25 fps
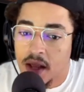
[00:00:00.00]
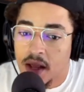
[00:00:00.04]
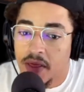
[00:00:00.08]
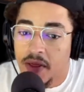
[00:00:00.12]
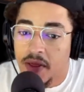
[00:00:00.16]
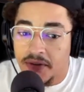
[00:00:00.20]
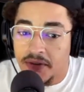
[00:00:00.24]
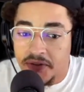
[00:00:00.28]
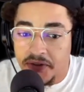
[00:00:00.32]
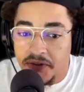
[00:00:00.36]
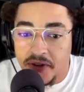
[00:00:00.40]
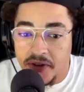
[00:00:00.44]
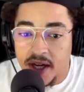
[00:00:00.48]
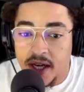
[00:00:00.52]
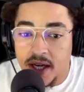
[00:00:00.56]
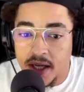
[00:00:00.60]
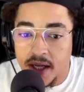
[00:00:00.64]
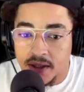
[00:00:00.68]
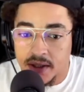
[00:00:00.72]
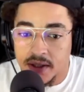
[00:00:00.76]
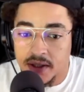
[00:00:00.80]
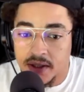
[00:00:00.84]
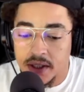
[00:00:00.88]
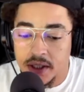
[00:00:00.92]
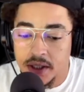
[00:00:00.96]
The
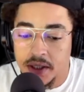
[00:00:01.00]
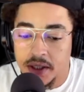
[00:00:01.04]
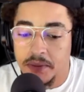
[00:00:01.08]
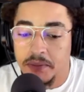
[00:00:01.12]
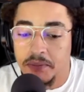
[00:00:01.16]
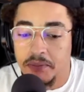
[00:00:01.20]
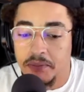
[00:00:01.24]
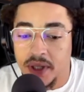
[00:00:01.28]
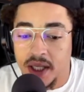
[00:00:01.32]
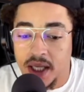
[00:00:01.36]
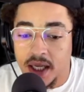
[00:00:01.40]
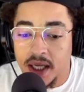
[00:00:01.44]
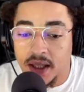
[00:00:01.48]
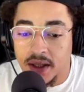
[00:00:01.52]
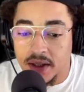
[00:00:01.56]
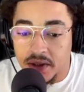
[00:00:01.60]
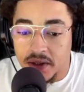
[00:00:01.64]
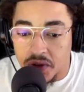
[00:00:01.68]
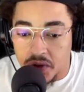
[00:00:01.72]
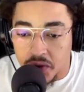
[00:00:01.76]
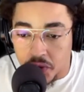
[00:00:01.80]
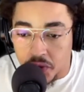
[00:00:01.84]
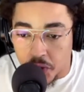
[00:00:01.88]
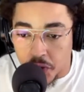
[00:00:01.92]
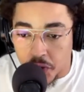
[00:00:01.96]
first being
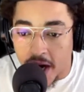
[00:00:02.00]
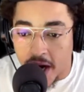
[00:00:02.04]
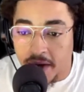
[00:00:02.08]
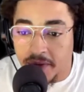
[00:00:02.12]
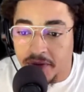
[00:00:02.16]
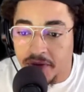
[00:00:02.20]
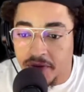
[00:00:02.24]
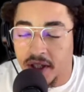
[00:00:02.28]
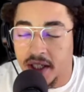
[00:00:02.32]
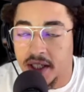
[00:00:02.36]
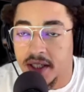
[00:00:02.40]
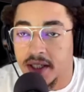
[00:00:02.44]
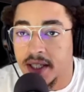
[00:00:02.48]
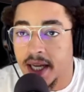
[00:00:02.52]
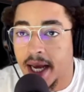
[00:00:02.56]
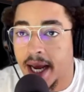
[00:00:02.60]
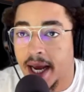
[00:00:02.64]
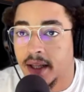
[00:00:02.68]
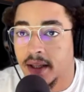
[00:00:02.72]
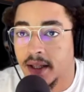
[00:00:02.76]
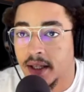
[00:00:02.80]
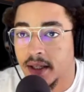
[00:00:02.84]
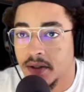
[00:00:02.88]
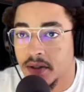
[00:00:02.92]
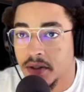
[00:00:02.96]
this dreadful
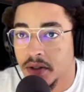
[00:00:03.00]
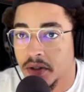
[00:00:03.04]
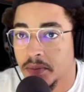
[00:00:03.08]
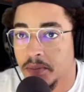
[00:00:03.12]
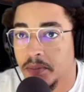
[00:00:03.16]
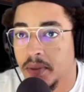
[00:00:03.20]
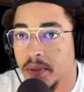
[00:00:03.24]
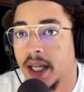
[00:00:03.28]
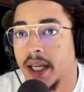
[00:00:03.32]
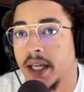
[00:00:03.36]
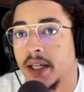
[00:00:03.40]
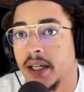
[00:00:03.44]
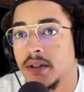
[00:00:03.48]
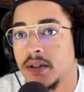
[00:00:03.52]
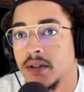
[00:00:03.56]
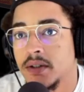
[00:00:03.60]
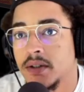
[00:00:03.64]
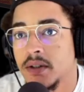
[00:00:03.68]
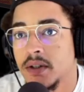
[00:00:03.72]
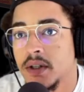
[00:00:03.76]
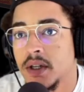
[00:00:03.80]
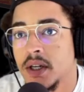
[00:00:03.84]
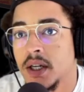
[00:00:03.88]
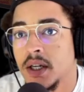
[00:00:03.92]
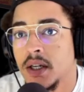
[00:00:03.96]
attack that took place.
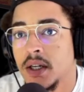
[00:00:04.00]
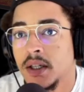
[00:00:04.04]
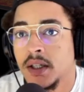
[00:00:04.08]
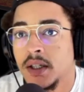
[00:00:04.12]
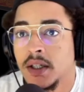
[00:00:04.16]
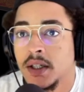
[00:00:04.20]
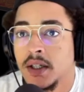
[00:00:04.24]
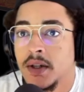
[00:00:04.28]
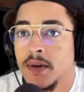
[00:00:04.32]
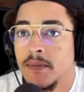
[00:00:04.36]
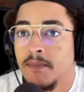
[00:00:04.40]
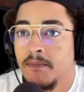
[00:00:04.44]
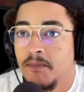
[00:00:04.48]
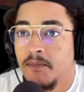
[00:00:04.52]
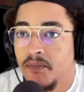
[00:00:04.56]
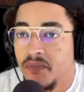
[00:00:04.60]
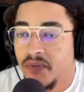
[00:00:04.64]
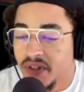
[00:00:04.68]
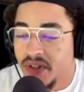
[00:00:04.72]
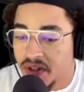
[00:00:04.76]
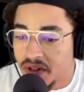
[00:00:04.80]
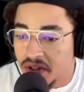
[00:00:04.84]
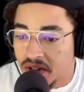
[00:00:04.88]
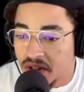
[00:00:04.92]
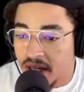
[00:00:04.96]

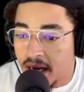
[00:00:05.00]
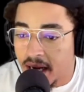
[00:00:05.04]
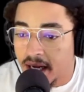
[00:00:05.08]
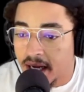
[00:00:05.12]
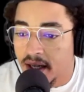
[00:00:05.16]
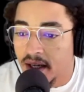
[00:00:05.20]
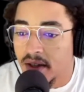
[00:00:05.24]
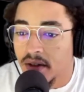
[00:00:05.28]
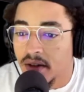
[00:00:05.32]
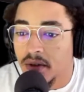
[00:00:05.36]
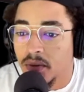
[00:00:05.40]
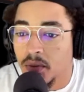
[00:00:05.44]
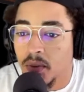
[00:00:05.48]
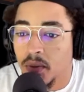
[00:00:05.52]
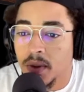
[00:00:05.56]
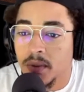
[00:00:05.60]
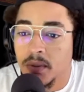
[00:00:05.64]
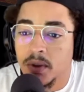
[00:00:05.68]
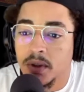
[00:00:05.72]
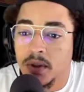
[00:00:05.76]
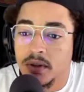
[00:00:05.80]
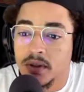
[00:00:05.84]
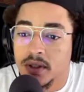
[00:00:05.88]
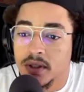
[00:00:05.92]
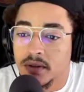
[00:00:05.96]
The second, we
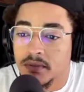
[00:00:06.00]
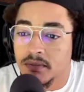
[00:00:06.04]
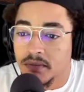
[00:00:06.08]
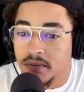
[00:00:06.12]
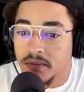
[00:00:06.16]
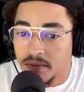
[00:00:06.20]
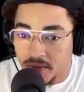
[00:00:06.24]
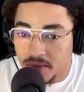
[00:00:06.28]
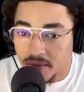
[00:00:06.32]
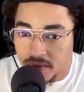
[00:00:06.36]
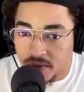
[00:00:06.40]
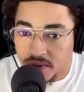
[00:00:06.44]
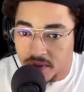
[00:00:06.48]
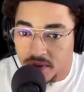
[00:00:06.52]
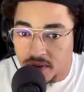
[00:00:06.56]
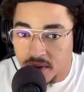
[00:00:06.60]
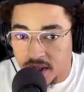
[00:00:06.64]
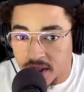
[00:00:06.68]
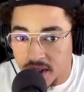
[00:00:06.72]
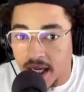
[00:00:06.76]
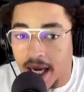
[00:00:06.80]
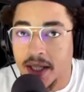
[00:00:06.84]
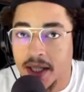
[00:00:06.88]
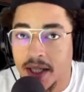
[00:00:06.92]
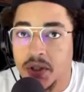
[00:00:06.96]
will
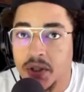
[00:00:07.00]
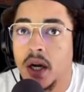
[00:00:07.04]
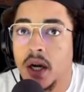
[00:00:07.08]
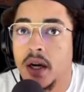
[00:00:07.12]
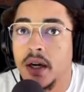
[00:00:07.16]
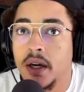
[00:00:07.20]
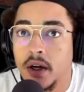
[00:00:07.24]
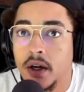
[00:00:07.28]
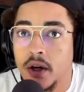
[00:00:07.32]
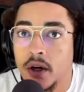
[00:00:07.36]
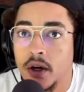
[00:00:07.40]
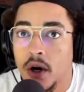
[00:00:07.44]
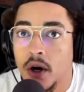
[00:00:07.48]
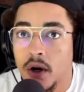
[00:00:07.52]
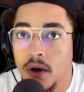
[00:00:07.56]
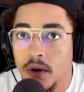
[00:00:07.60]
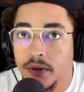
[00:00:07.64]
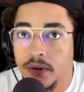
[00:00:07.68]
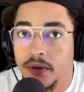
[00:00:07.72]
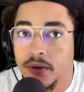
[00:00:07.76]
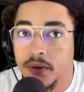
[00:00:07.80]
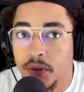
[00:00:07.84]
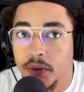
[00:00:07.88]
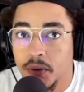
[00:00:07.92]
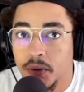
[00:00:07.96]
touch on and go
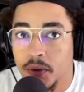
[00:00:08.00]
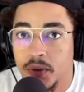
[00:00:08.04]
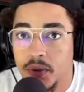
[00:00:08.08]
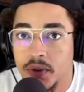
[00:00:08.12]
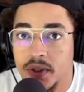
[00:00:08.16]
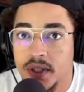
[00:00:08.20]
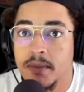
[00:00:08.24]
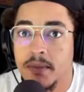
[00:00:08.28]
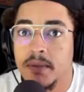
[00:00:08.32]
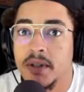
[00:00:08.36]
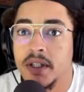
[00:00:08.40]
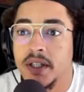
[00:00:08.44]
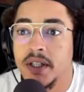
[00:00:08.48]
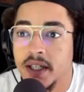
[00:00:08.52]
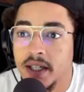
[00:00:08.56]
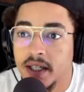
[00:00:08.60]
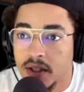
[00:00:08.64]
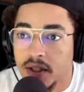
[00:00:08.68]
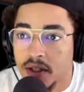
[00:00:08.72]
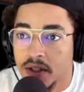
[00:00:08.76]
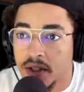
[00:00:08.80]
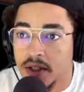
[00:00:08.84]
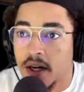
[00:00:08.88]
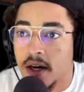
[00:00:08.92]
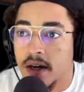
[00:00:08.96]
through some of the
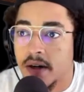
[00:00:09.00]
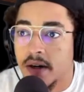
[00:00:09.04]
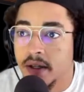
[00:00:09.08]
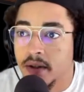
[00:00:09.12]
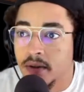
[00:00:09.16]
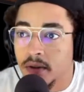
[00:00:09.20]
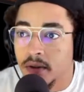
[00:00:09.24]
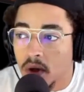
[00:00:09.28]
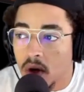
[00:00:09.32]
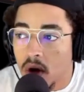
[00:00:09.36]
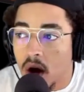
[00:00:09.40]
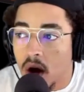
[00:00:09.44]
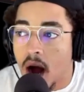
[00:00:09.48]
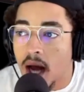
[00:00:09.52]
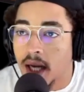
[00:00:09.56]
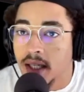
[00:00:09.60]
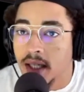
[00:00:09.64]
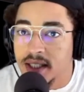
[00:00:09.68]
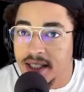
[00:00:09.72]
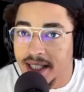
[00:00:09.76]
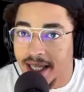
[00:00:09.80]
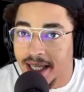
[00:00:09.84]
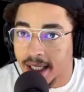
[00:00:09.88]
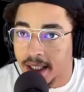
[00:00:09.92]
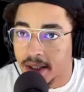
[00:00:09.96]
historical
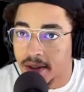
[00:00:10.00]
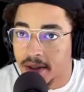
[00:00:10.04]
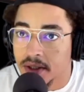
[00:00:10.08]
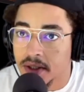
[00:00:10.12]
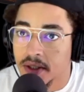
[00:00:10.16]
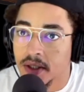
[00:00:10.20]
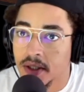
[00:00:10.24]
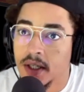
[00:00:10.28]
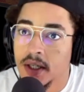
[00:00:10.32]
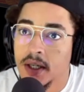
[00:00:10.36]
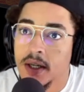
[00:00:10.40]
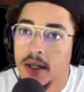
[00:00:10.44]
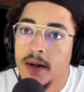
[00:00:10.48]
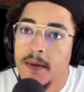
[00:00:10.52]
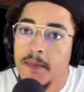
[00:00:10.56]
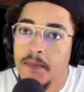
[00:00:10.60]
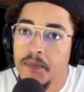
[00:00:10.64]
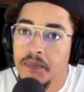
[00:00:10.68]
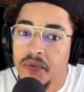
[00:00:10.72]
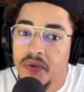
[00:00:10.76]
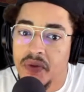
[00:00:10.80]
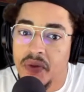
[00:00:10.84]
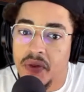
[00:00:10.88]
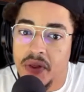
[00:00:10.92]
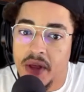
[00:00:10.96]
context
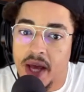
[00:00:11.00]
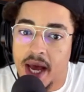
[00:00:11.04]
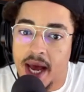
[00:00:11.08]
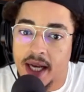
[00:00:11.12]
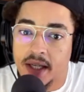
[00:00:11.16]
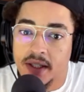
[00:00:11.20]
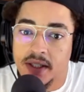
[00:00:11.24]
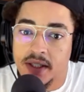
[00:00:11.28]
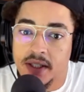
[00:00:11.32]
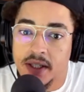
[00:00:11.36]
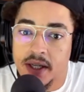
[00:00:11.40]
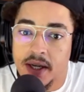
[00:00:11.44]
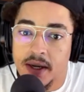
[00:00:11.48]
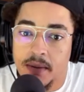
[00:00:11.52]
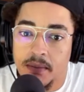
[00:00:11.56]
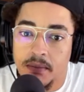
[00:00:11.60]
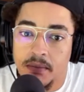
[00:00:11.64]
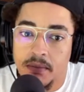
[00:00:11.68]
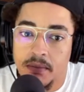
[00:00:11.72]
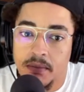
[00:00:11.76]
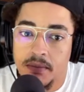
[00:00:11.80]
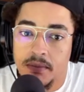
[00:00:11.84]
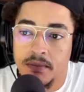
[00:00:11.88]
that um,